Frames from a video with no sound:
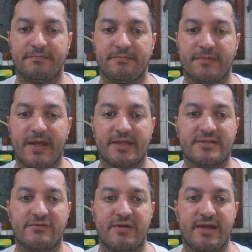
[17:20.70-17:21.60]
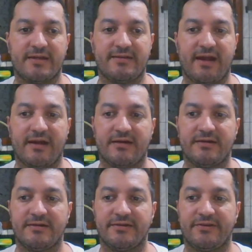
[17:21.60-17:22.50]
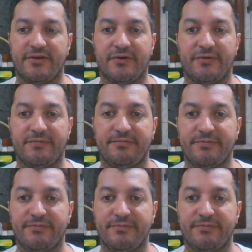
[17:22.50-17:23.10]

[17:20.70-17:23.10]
X-ray attack. So